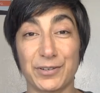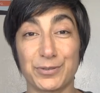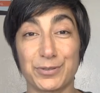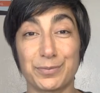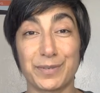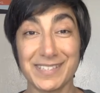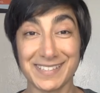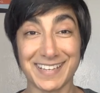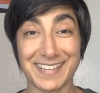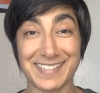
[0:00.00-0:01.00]
do
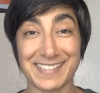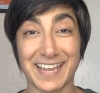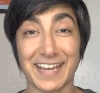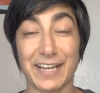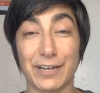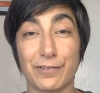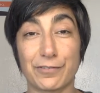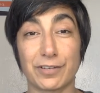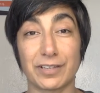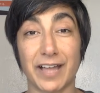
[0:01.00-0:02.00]
business. And I know
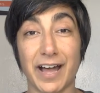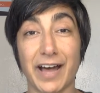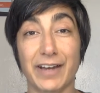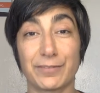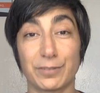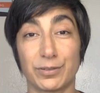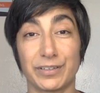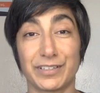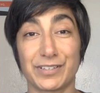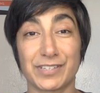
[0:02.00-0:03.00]
for a lot of
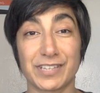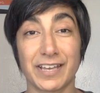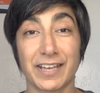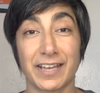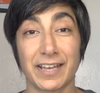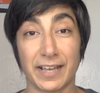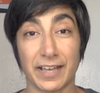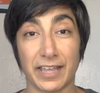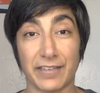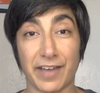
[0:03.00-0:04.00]
lawyers,
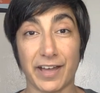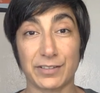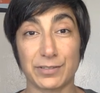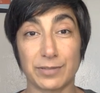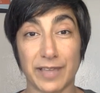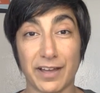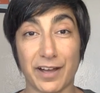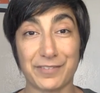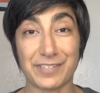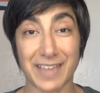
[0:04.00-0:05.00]
they've had to lay
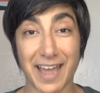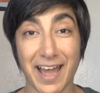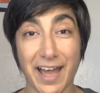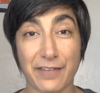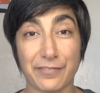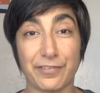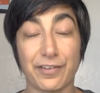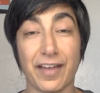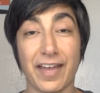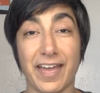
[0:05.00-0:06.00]
off staff,
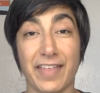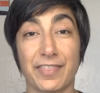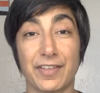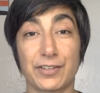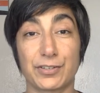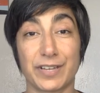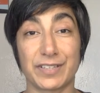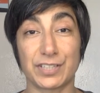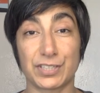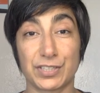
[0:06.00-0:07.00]
and the
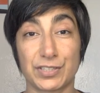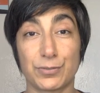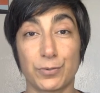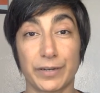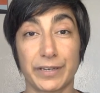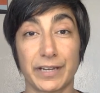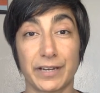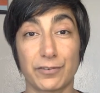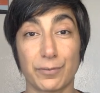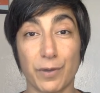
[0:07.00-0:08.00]
transition to
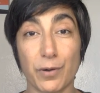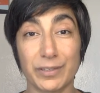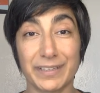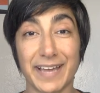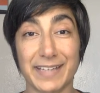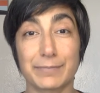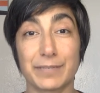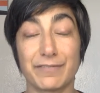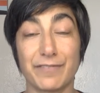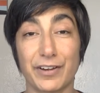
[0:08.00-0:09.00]
working remotely has
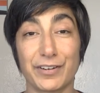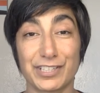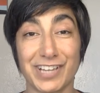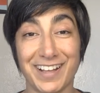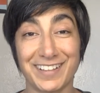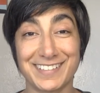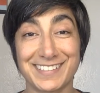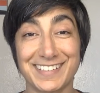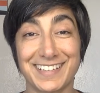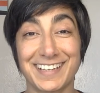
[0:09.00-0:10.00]
been very
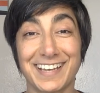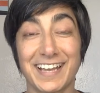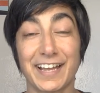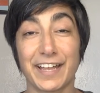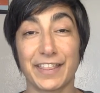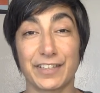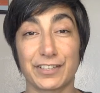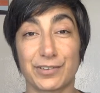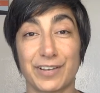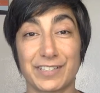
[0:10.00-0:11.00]
challenging. The
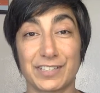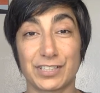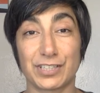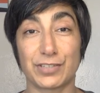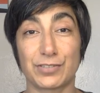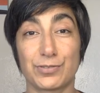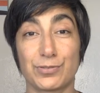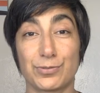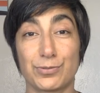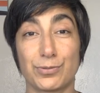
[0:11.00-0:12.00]
transition
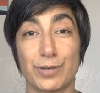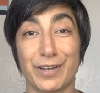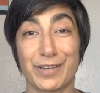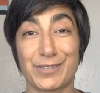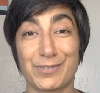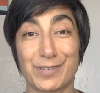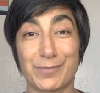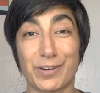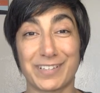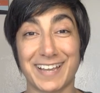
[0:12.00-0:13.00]
to using
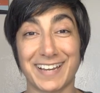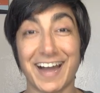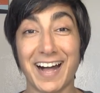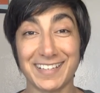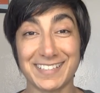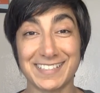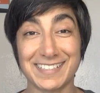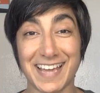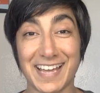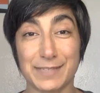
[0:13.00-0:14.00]
more
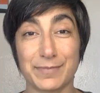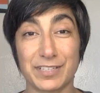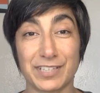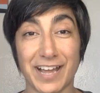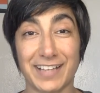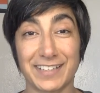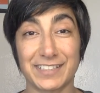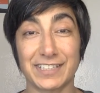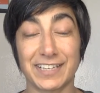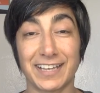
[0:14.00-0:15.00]
technology has been
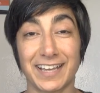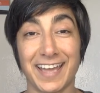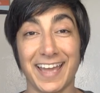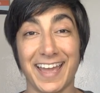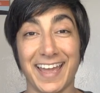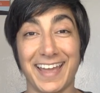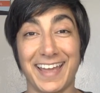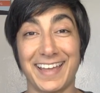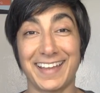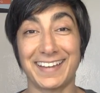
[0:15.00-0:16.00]
challenging,
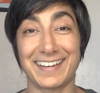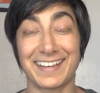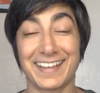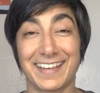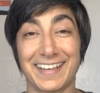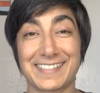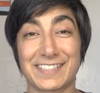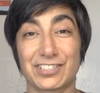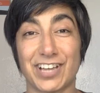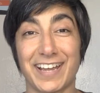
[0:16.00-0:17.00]
and
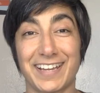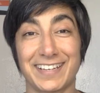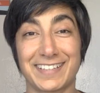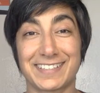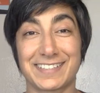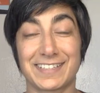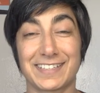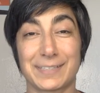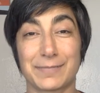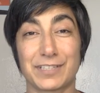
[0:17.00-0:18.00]
it's
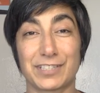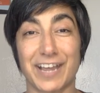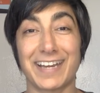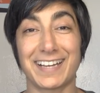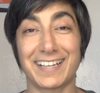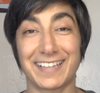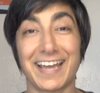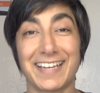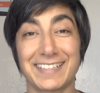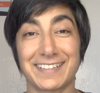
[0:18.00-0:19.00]
been shining a
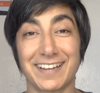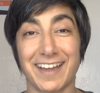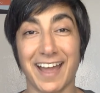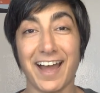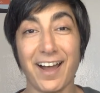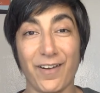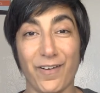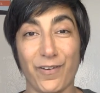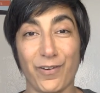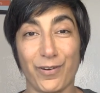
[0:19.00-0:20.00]
light on how